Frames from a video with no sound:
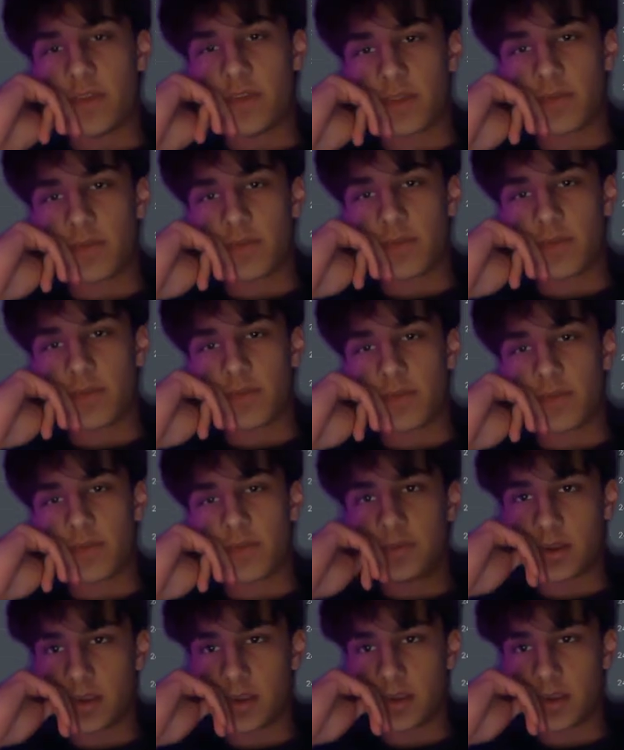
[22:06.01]
Like we just want to
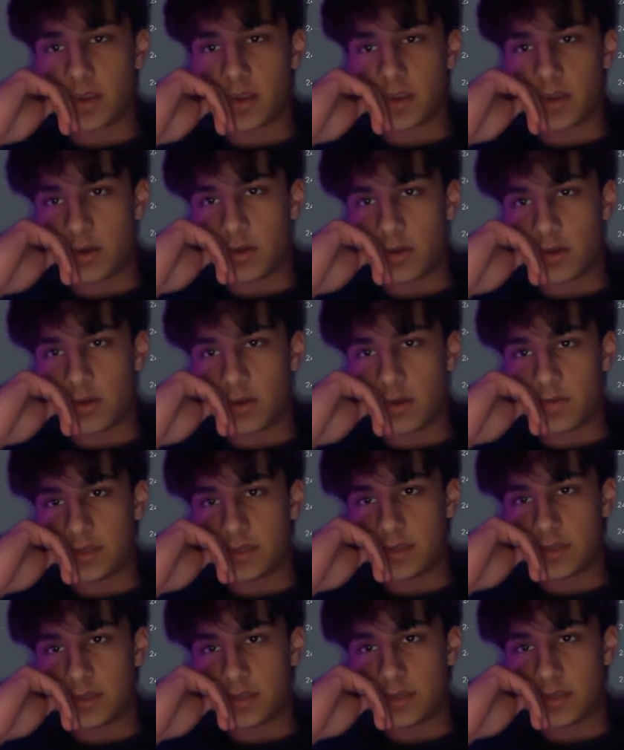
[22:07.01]
target all of
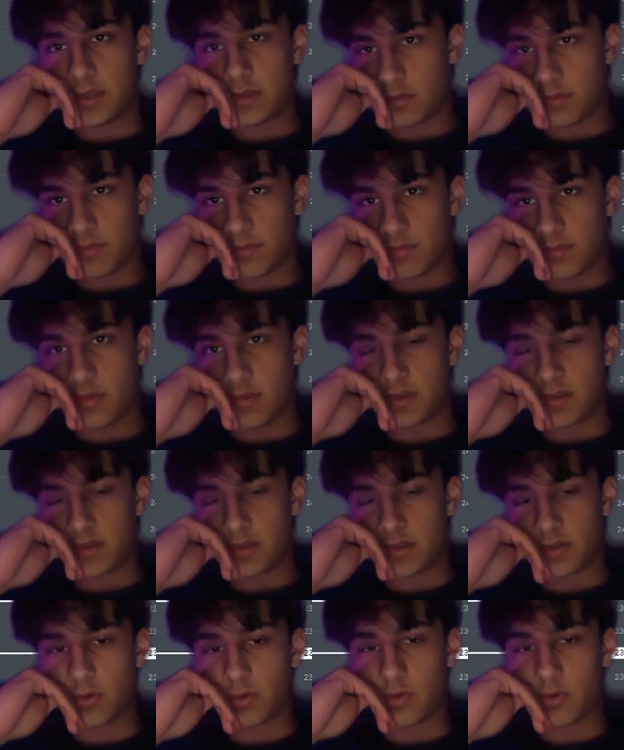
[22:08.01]
this, this
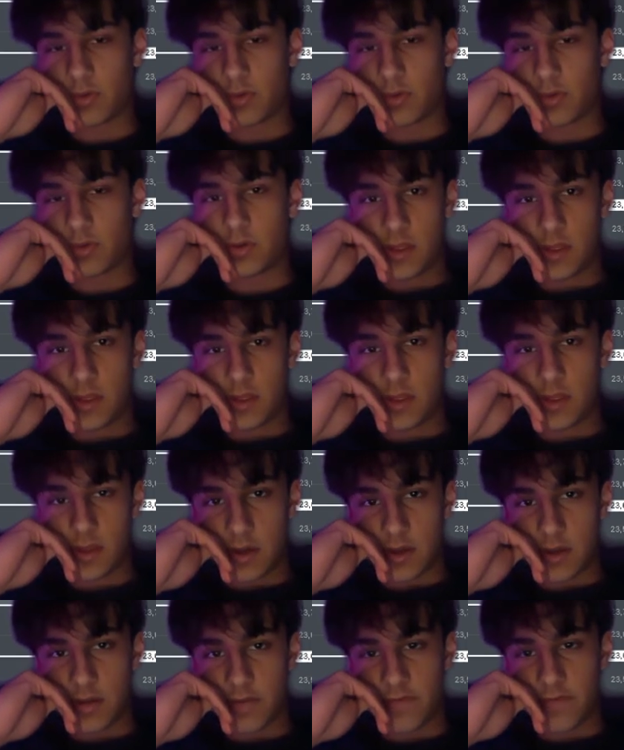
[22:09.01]
whole
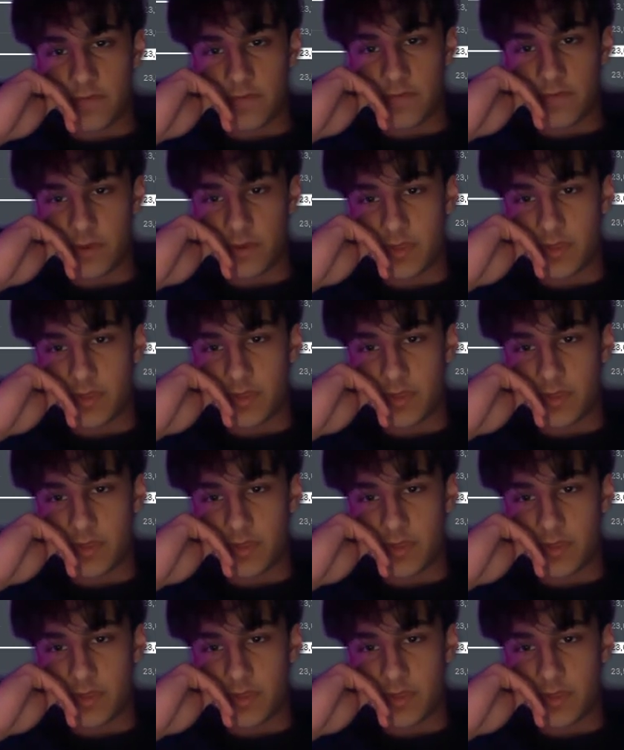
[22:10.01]
unfilled.